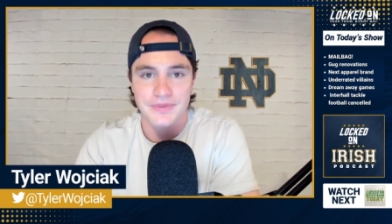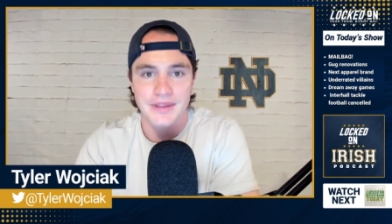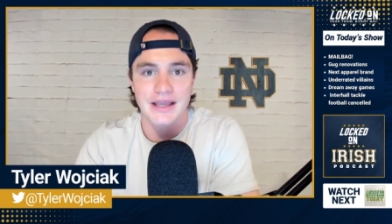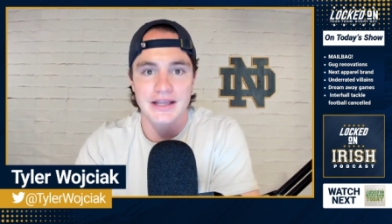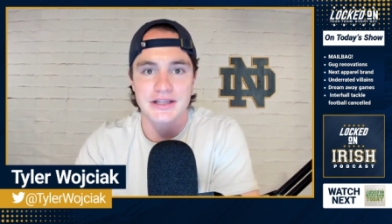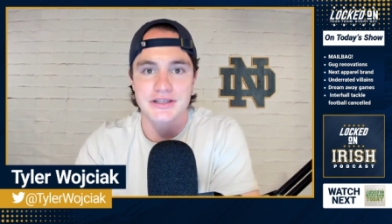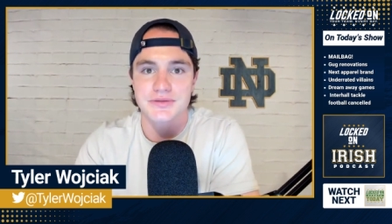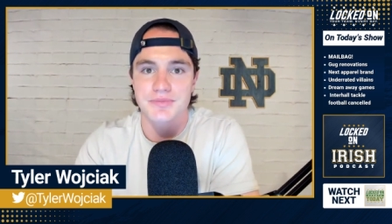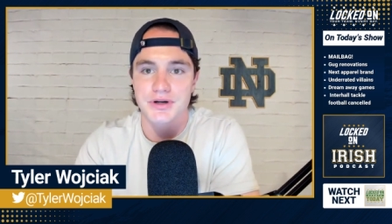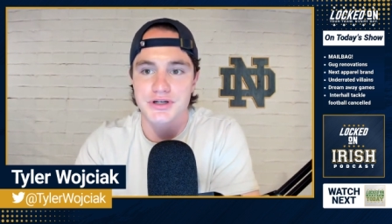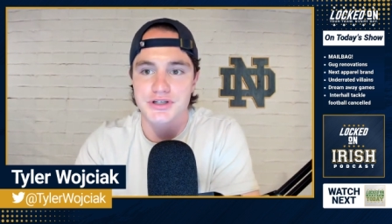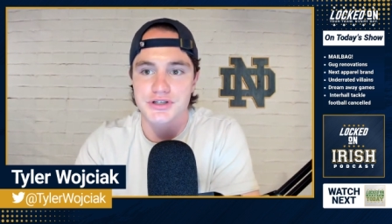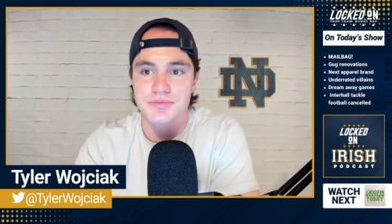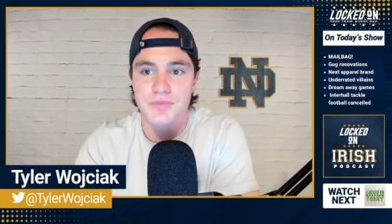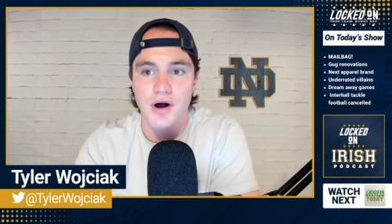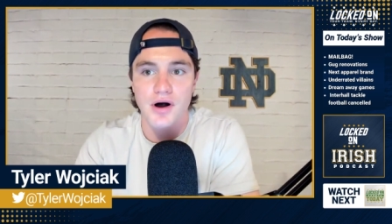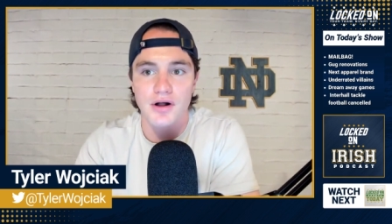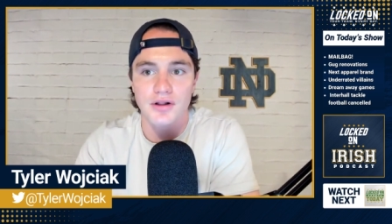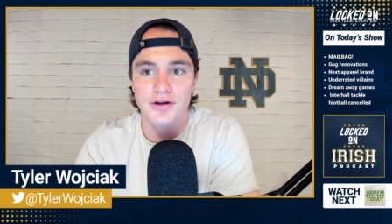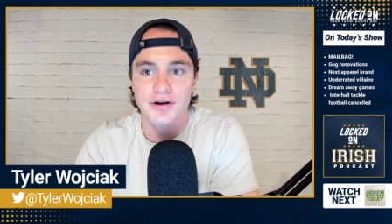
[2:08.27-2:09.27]
It's much
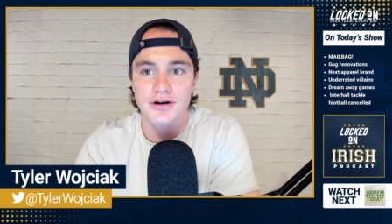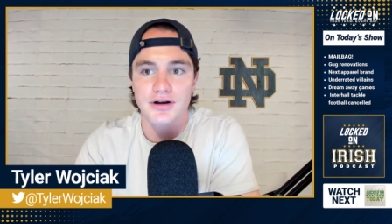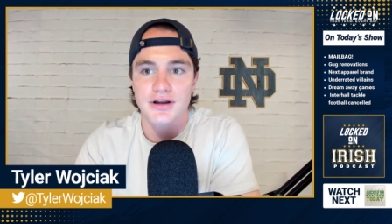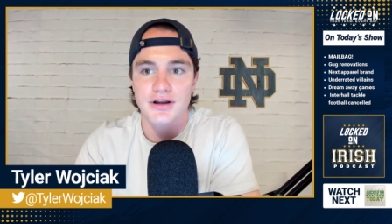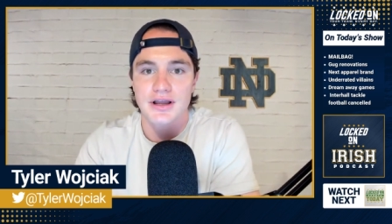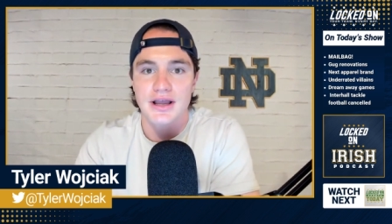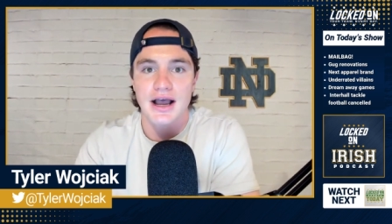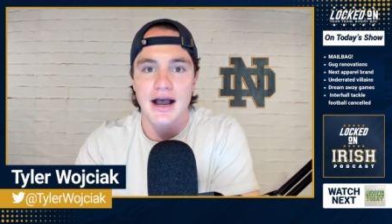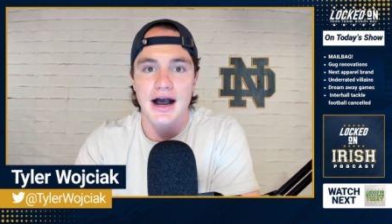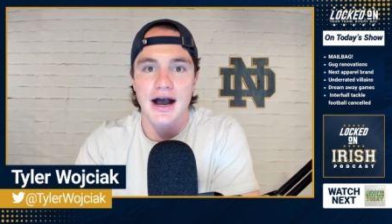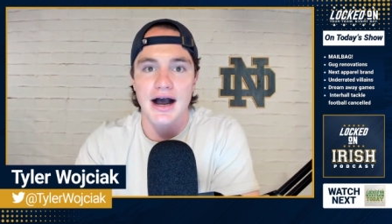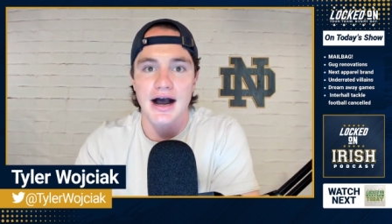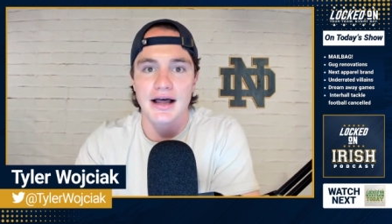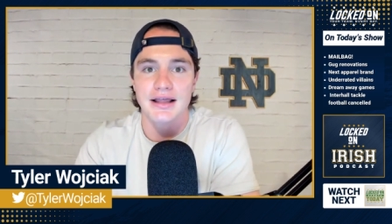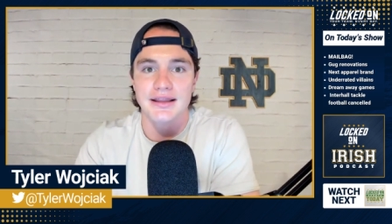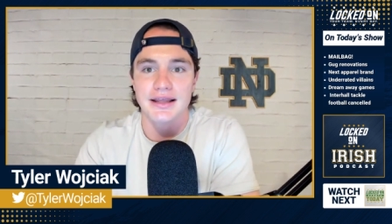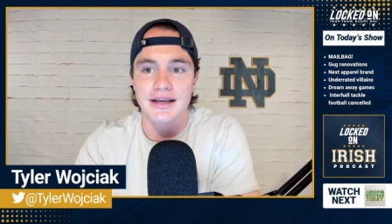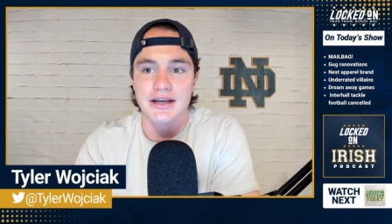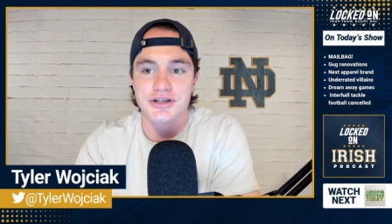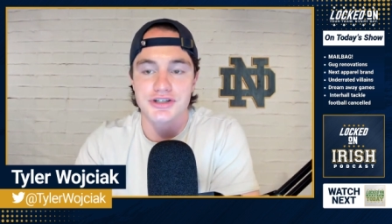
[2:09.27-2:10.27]
smaller uh,
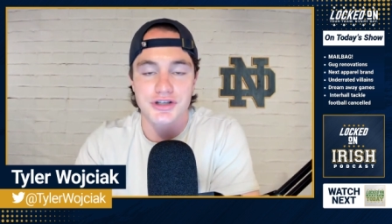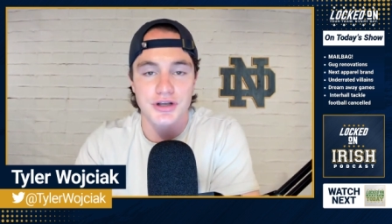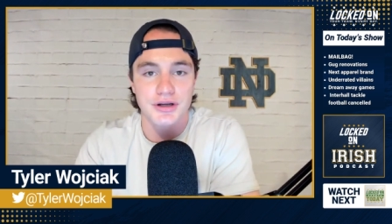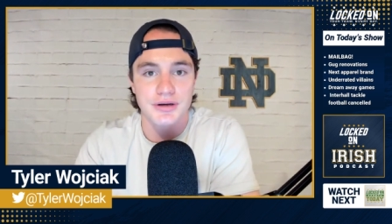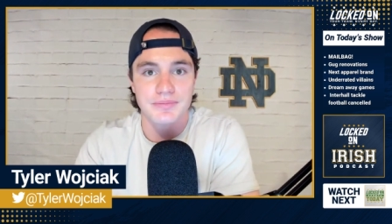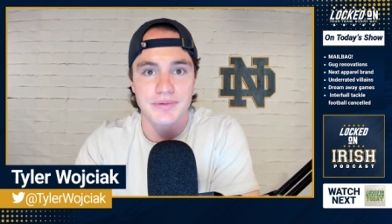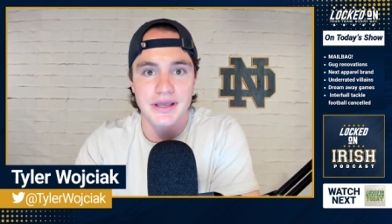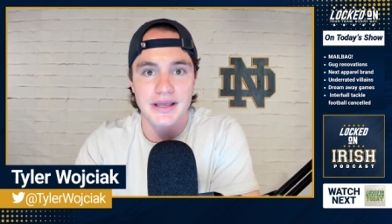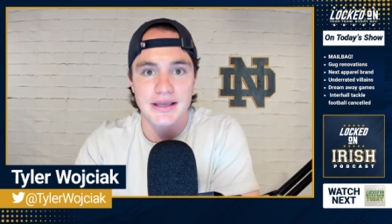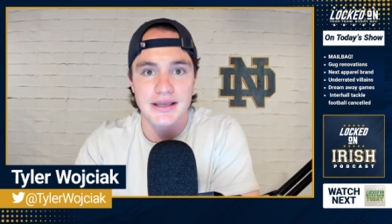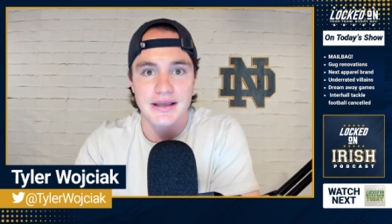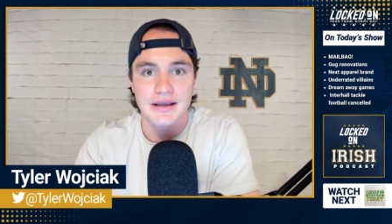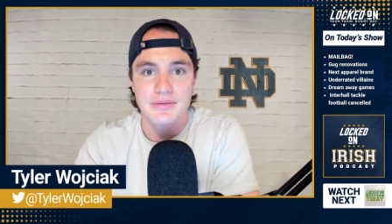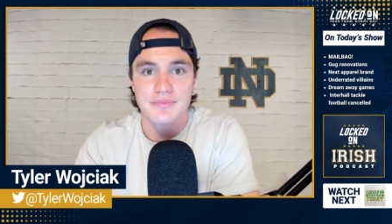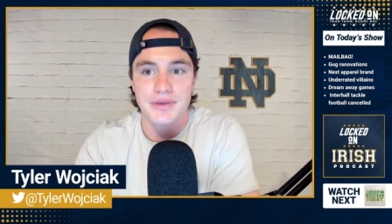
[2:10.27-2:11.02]
than it should be